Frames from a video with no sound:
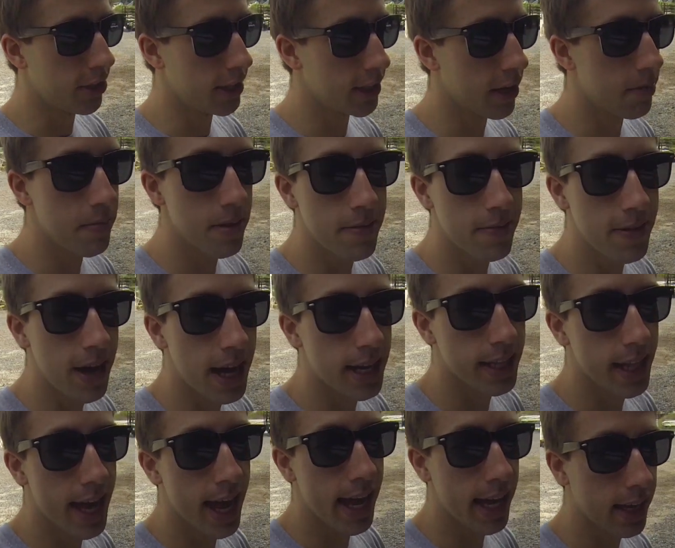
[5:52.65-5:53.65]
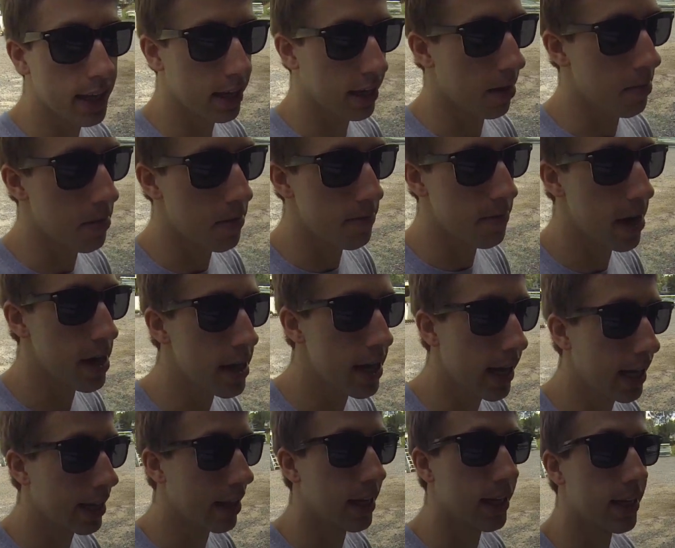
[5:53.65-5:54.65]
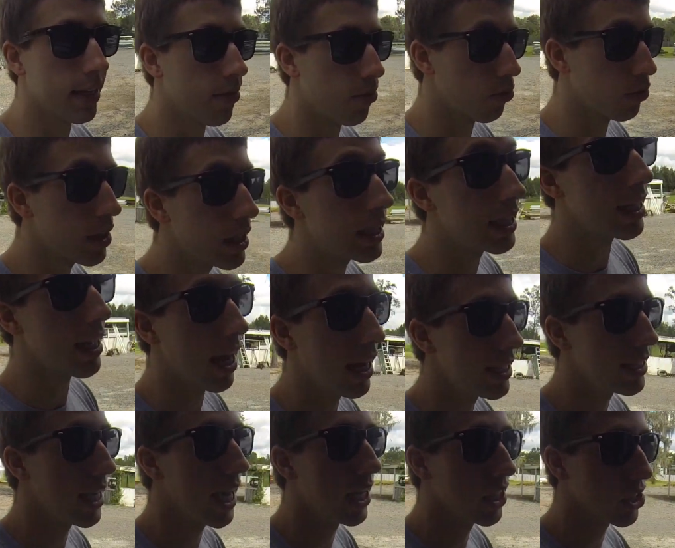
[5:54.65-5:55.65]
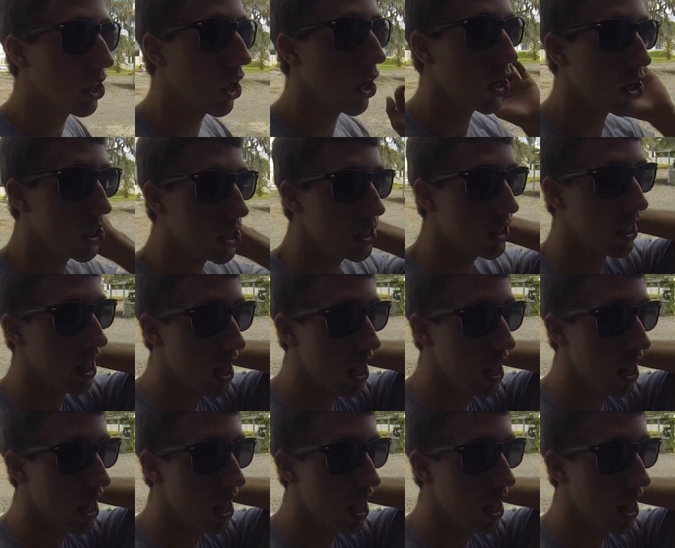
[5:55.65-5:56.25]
Since I've been valeting, like I've been valeting like really nice ass cars,